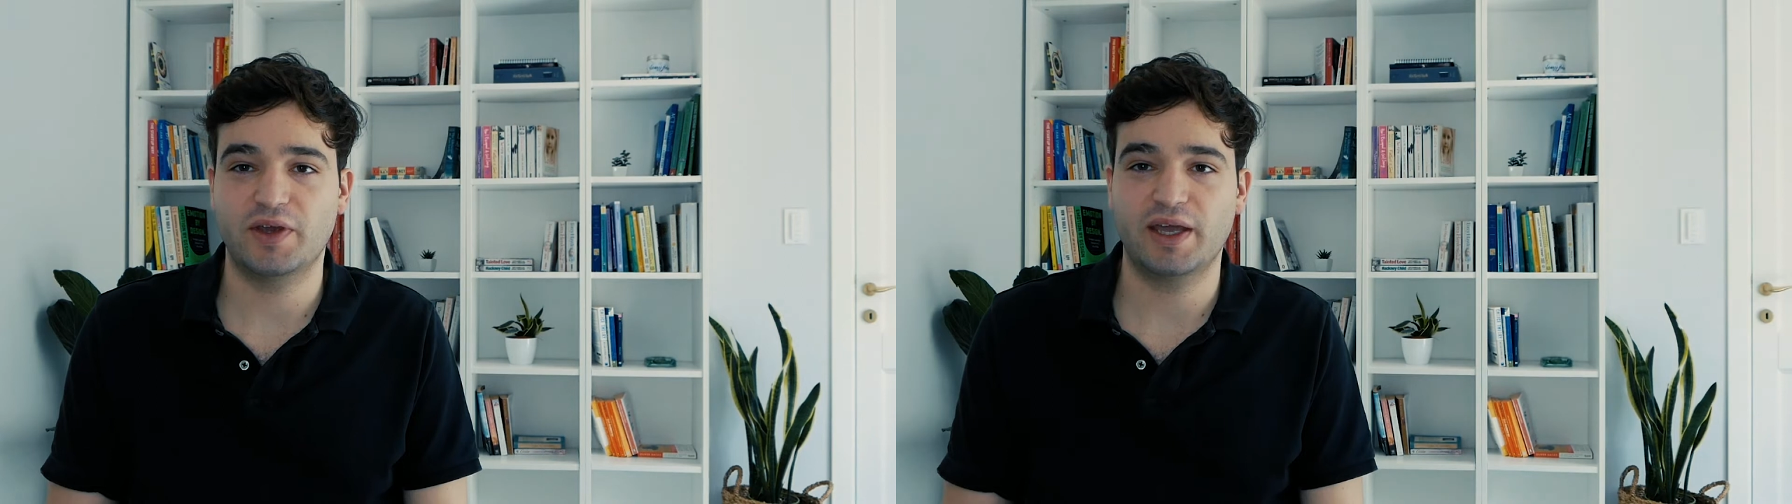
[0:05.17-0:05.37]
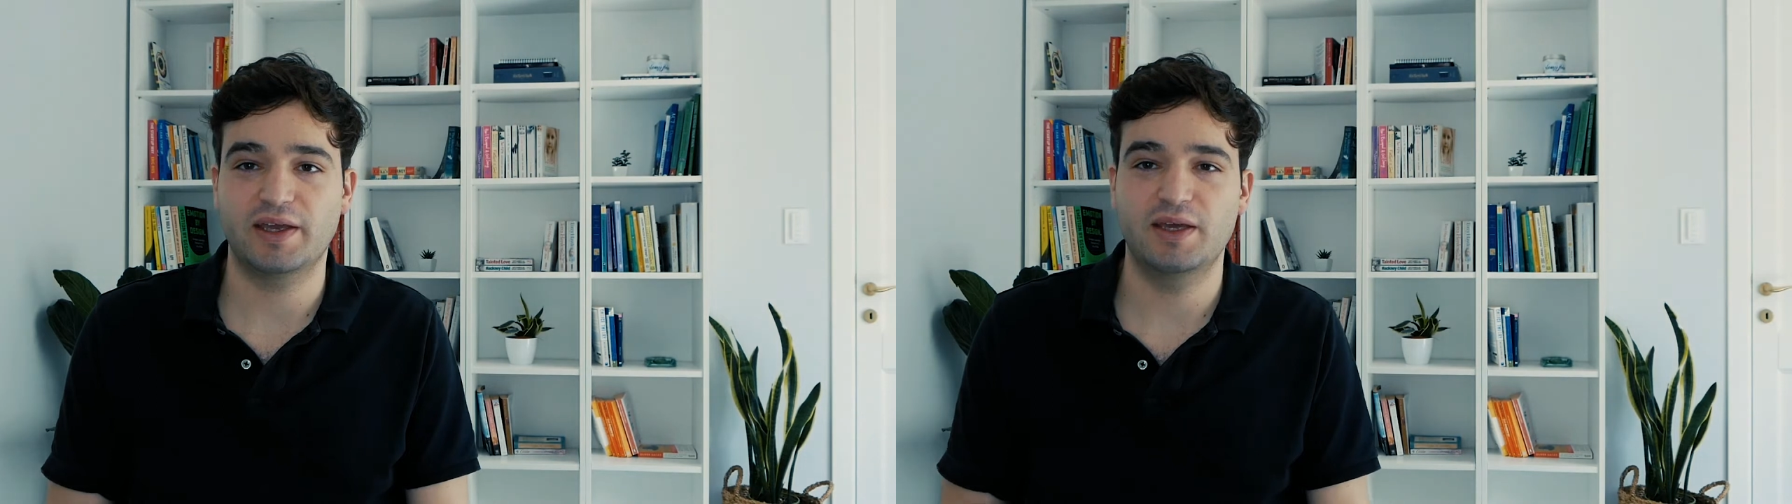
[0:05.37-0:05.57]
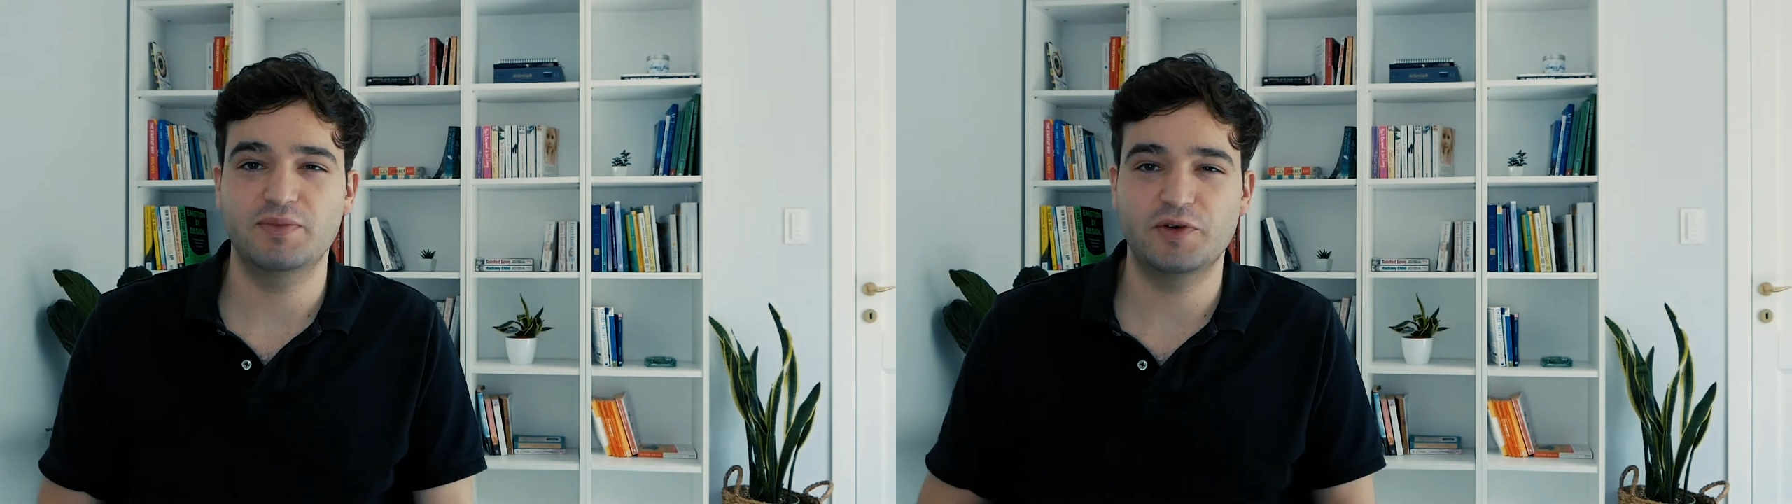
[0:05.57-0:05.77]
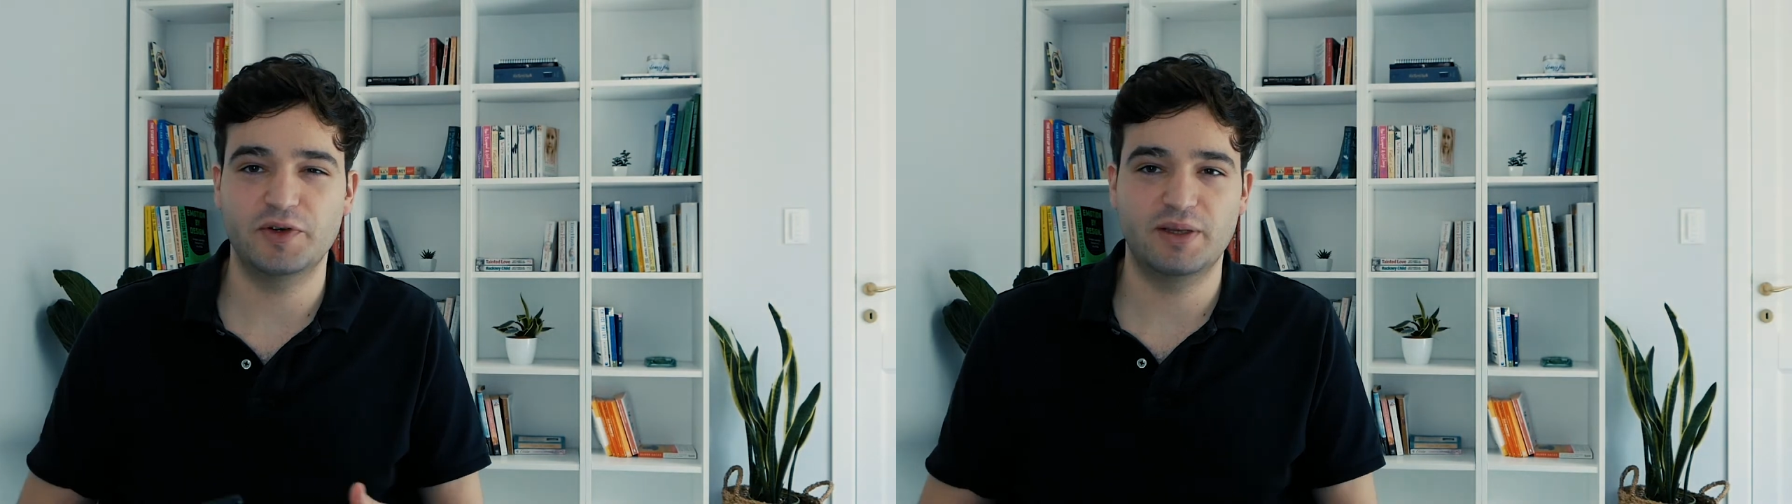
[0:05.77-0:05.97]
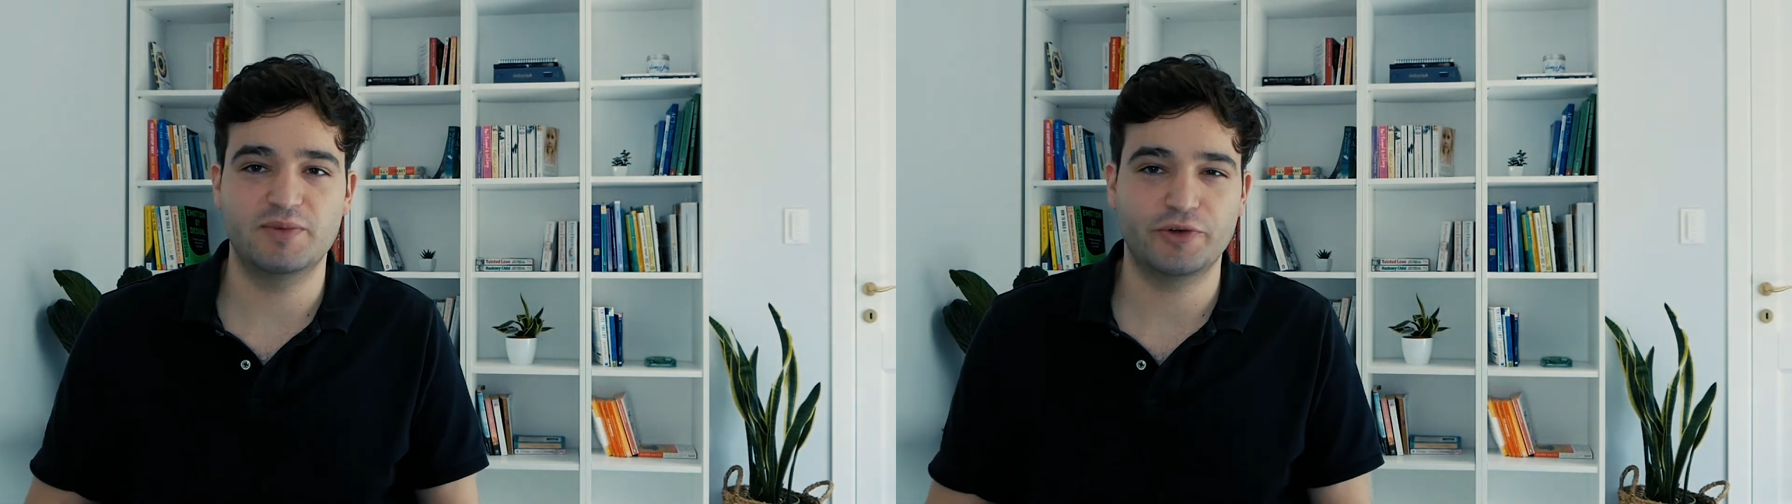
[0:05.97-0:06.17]
can keep the
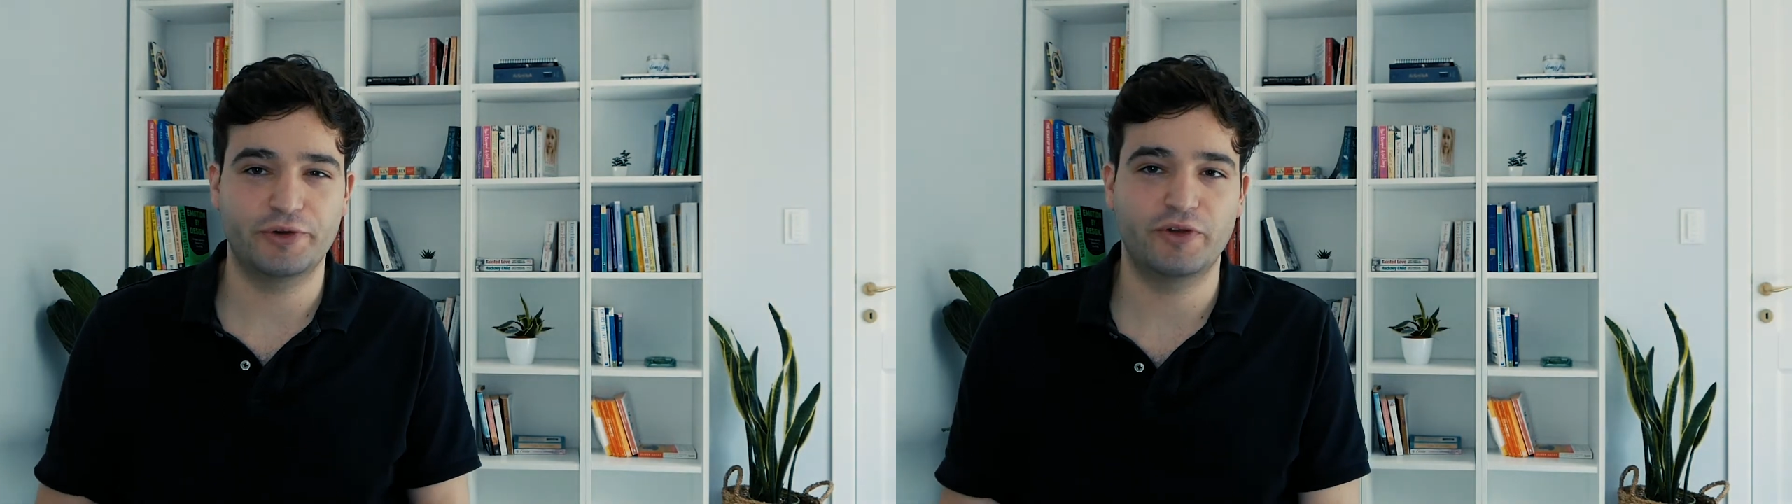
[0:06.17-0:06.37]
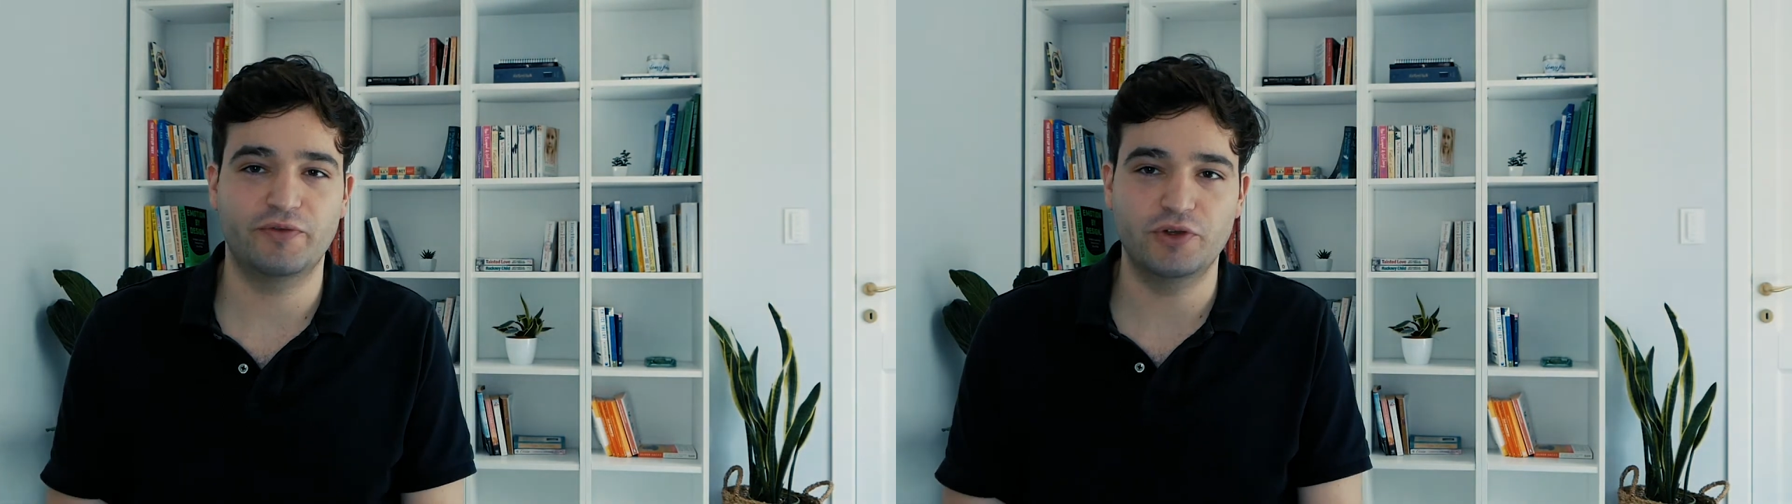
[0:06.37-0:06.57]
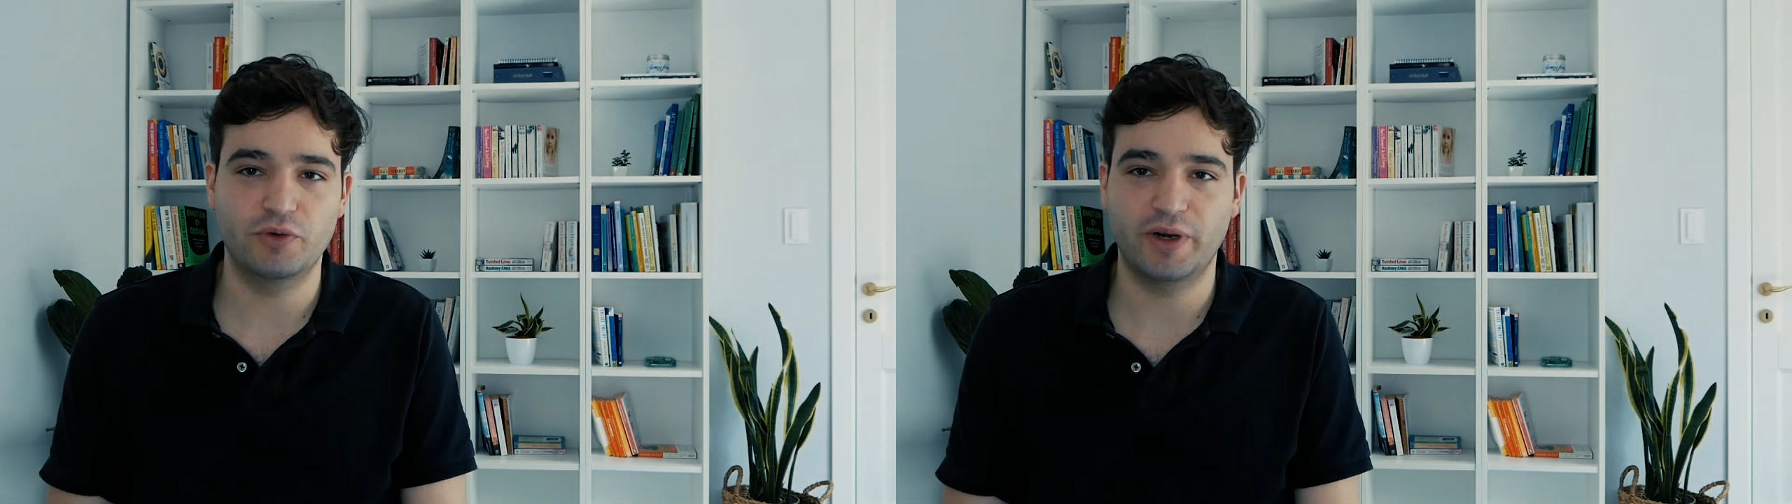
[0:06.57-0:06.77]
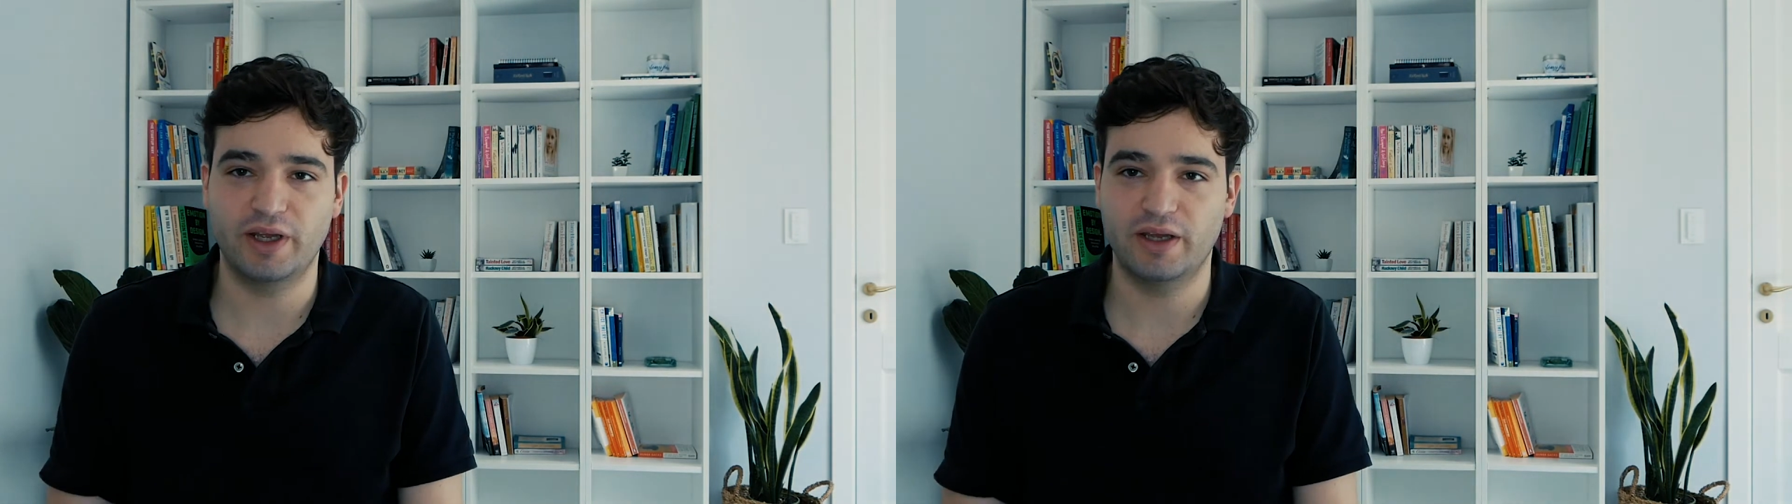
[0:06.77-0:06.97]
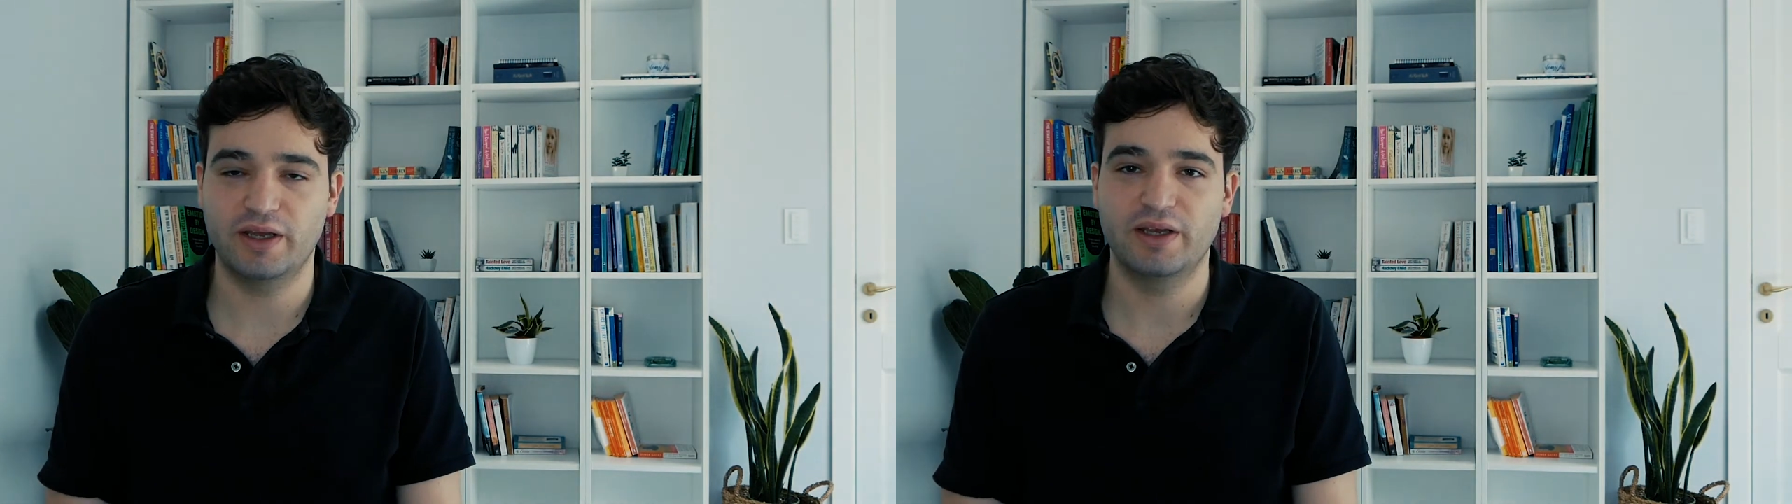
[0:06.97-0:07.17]
rhythm sort of
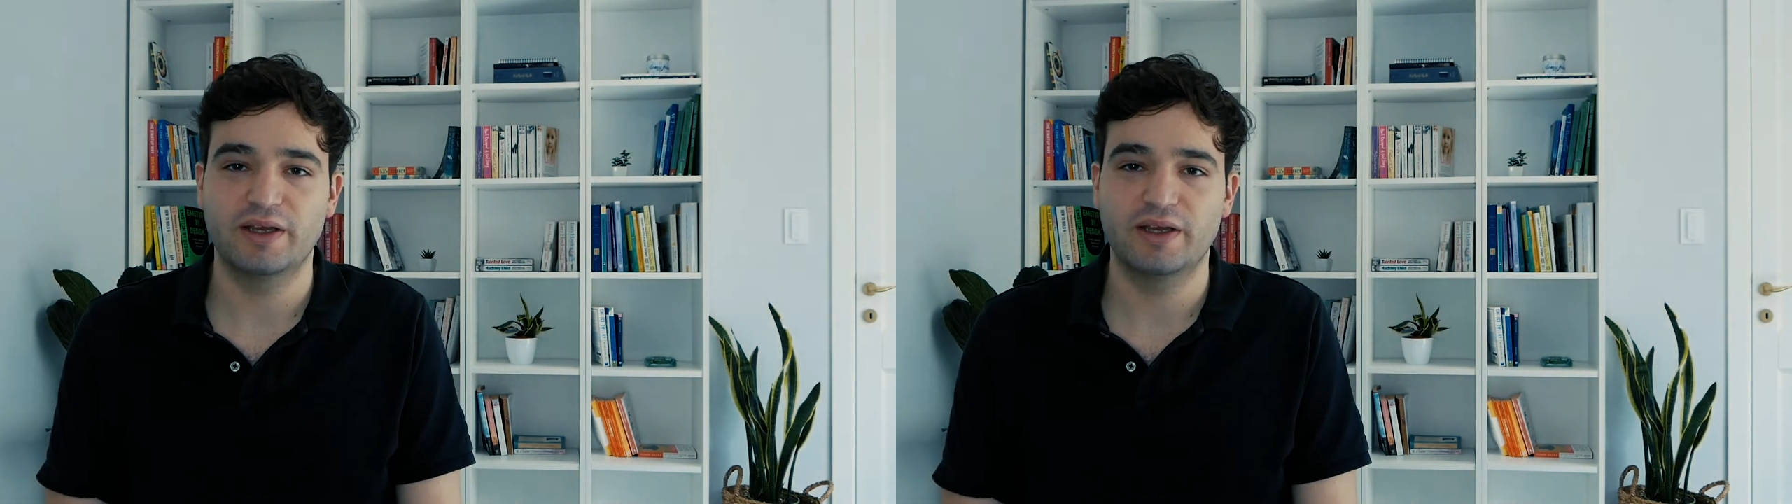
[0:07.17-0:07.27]
during